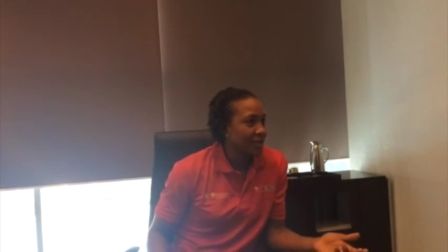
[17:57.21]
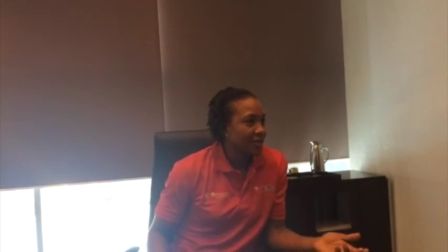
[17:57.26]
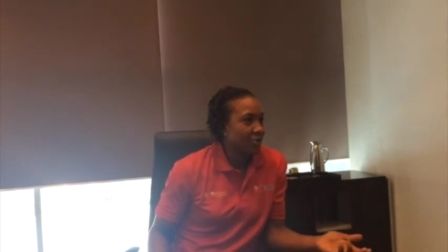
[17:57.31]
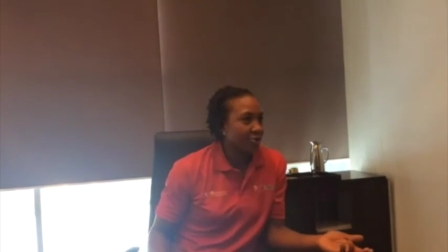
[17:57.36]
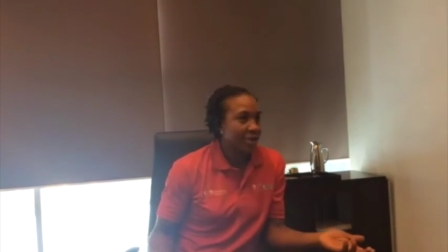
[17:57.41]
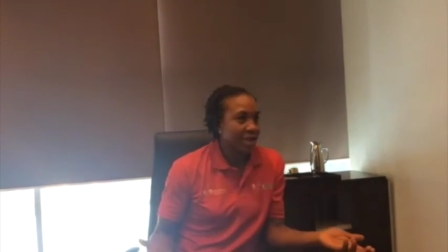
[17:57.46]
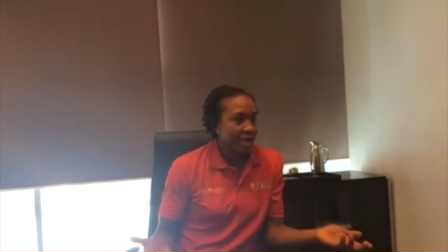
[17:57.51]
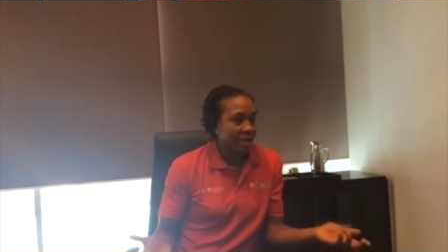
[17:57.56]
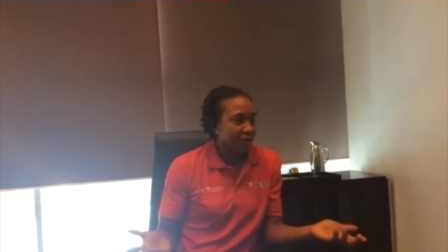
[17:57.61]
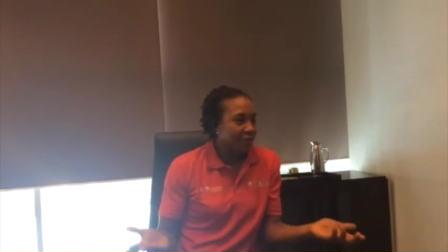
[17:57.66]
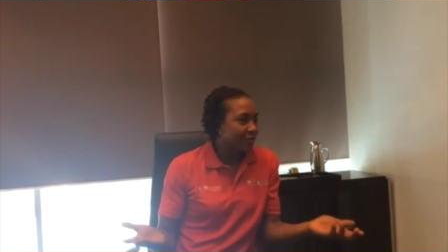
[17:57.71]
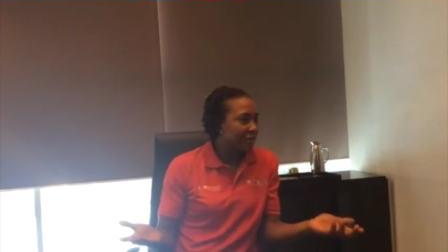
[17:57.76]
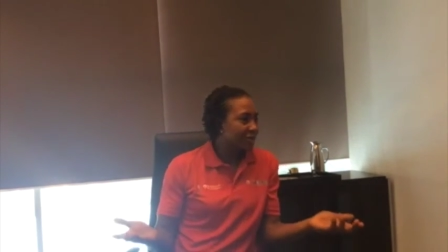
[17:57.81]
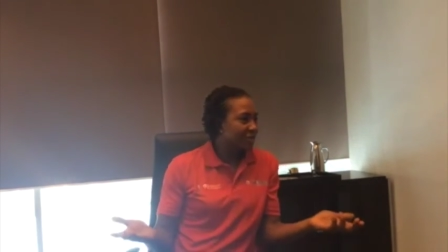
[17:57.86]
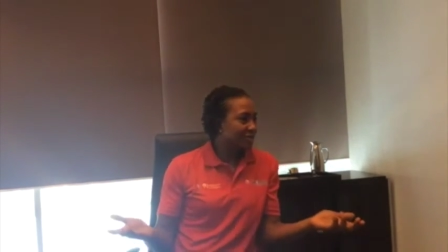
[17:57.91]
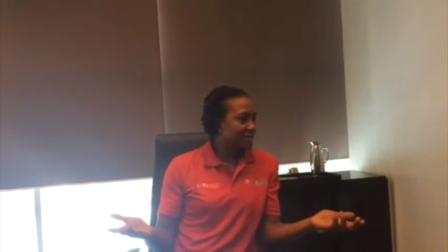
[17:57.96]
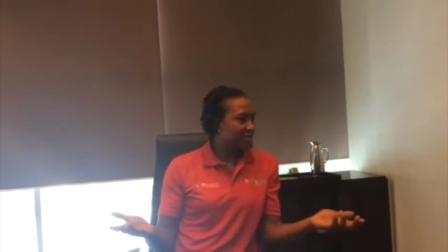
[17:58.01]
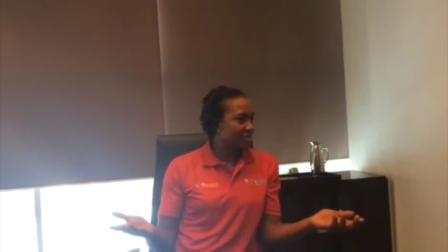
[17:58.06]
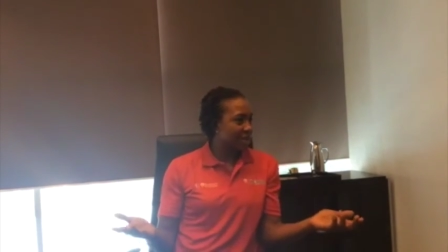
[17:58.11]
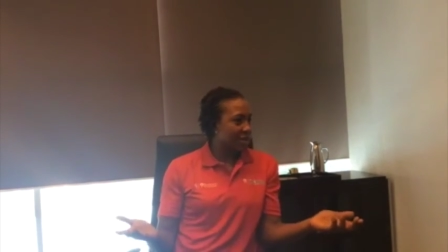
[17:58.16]
You can't really
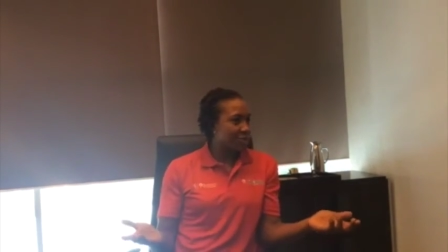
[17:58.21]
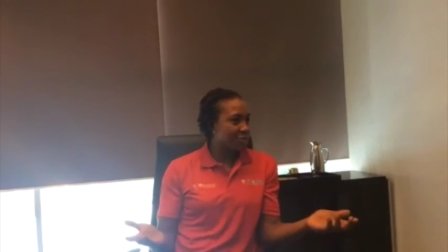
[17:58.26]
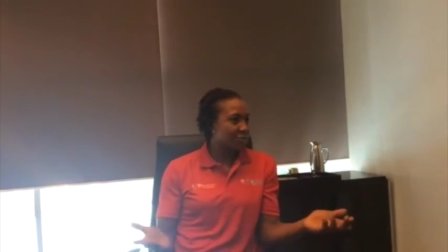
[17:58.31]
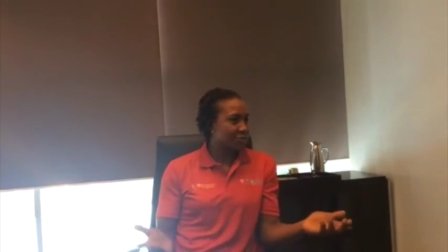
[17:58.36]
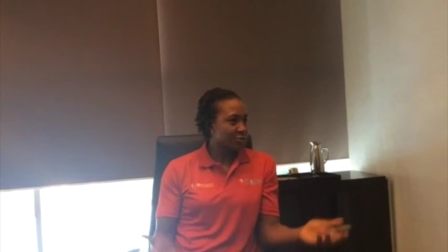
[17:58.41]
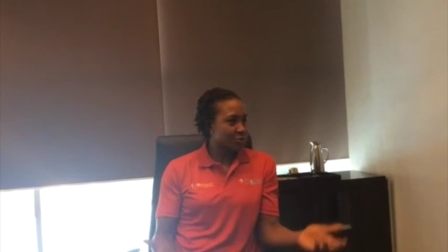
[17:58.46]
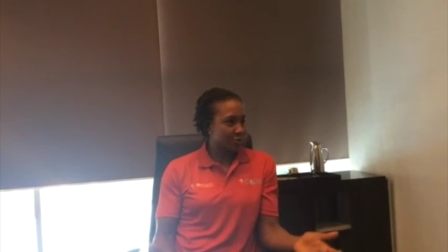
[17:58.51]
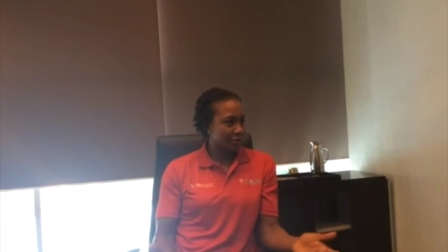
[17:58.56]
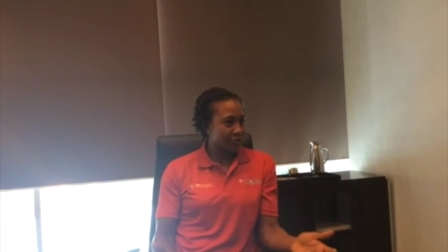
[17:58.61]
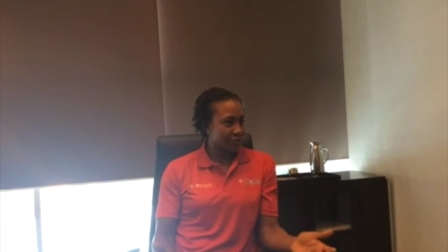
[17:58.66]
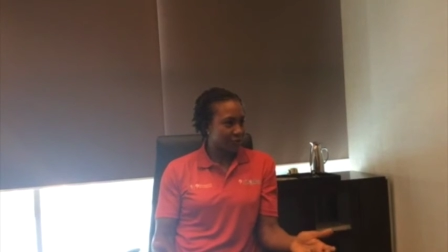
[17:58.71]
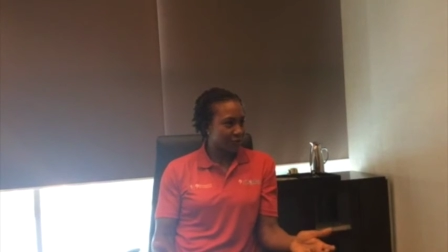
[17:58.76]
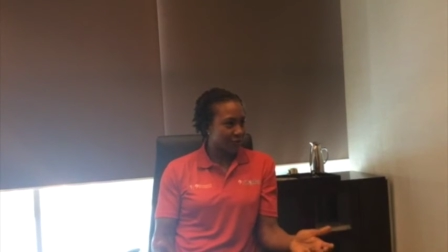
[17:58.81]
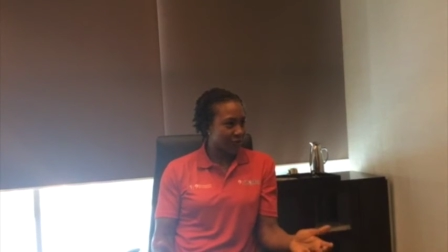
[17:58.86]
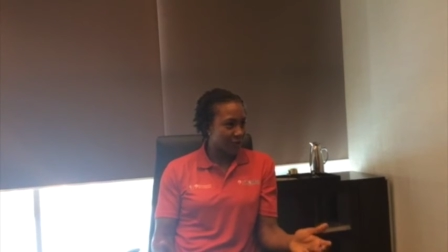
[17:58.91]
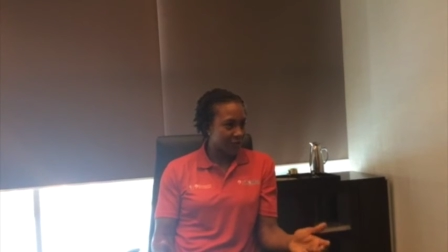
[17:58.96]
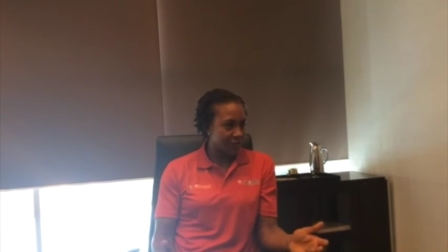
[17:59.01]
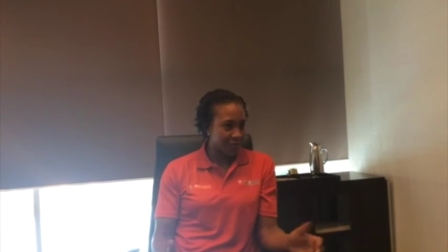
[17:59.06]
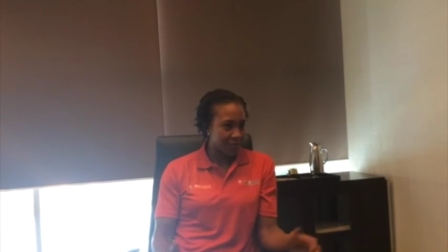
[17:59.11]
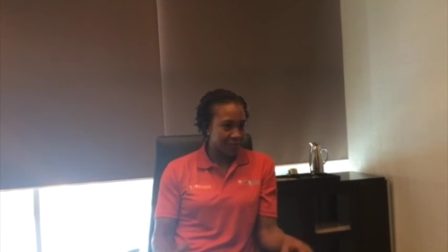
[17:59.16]
say which one's your
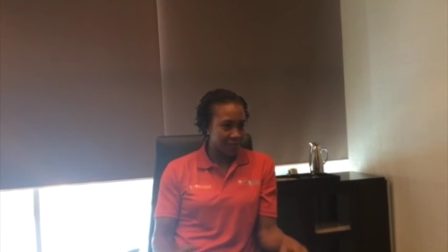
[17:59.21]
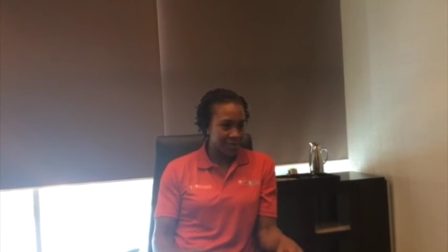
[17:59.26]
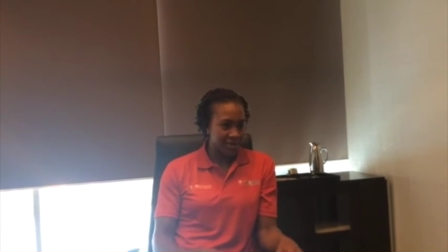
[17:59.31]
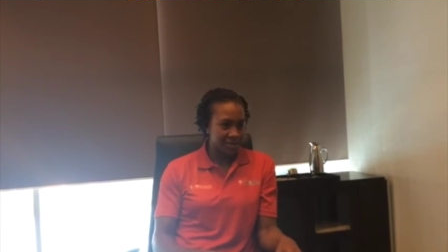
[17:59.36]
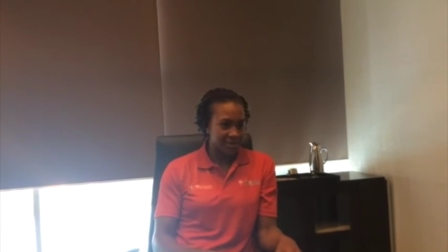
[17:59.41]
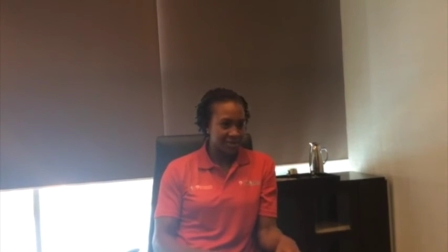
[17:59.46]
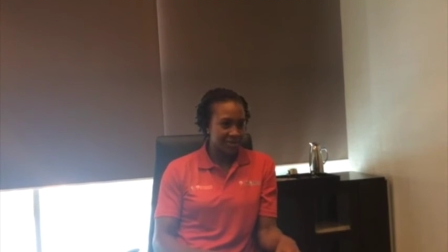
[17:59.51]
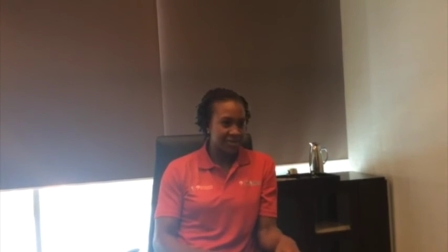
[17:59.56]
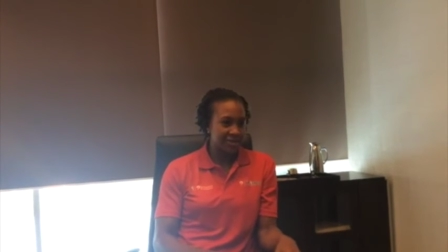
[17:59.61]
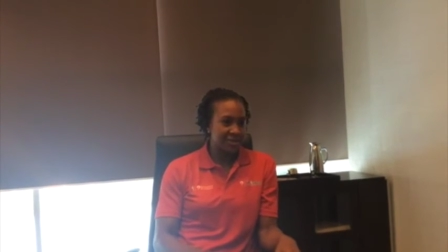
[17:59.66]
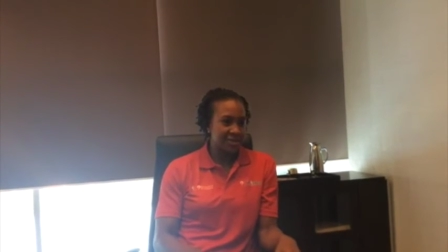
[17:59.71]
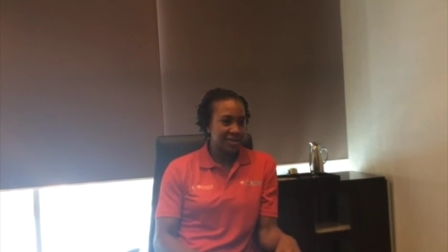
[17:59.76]
favorite because